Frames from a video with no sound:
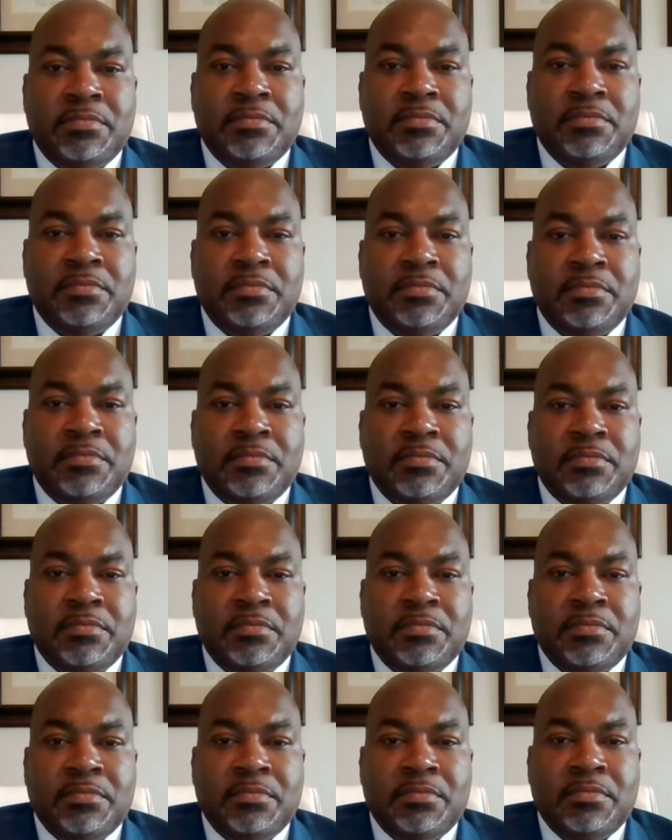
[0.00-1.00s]

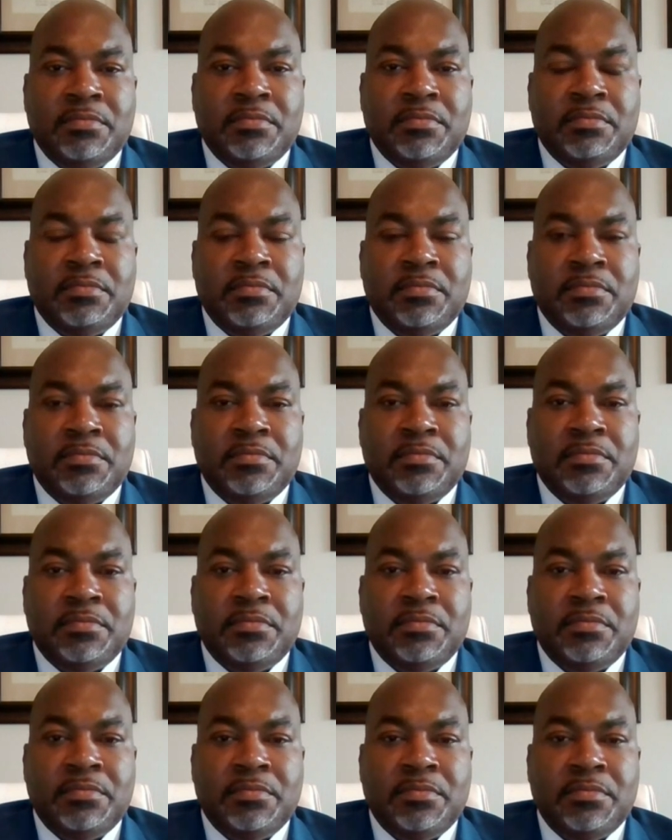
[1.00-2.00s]

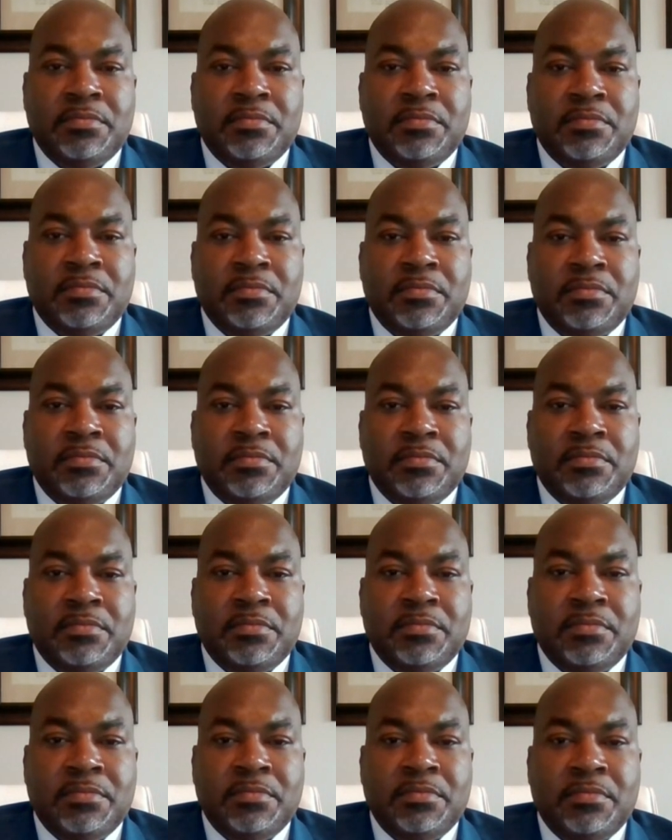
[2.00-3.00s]

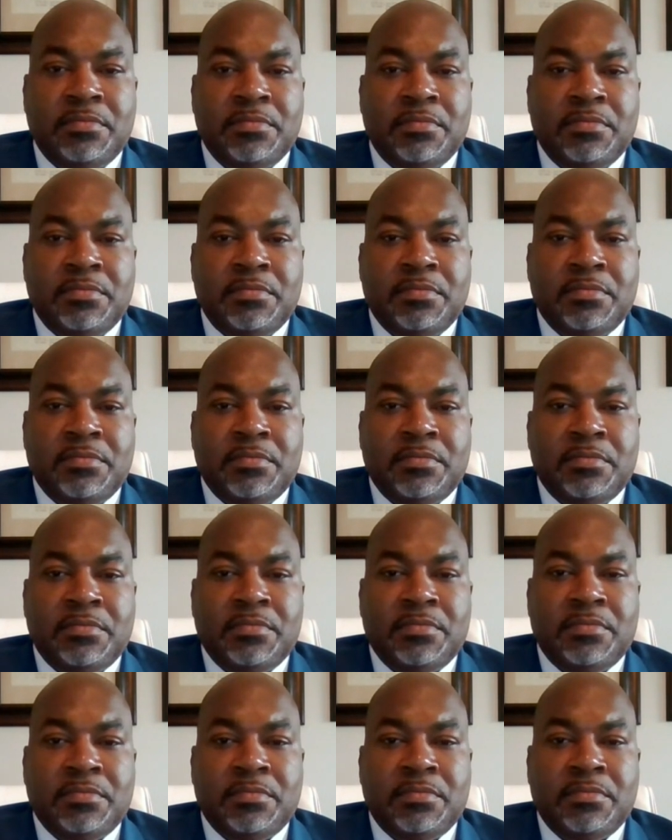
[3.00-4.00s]

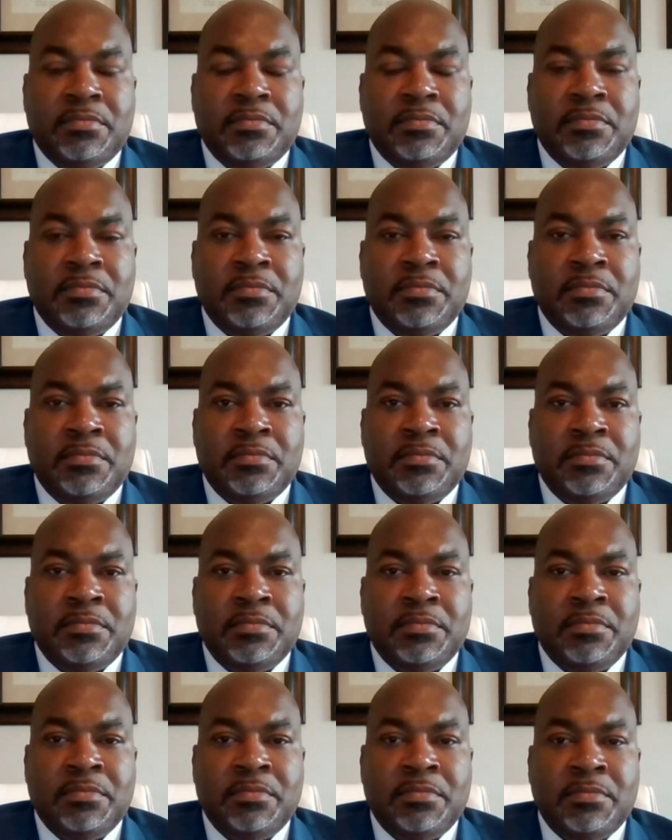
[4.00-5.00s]

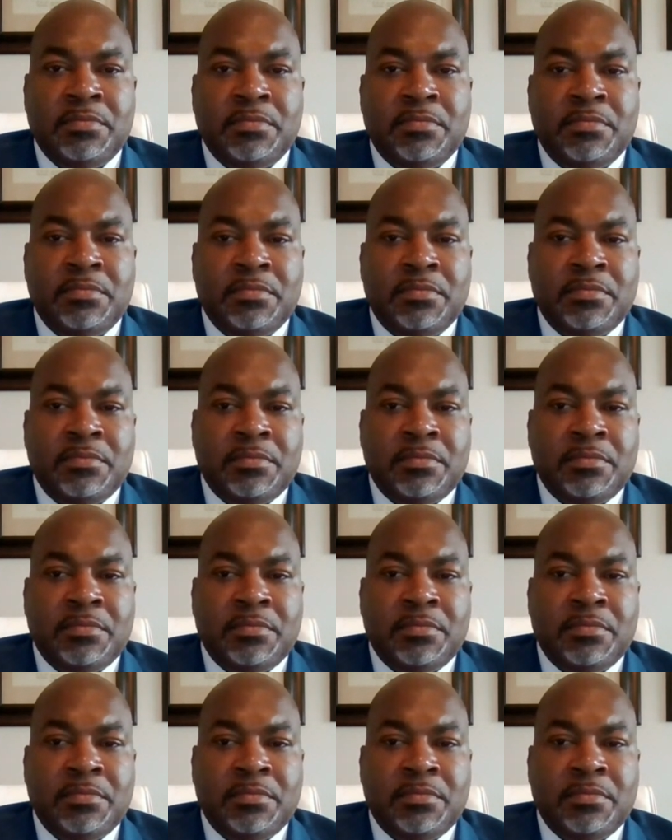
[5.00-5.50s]
This person isn't speaking.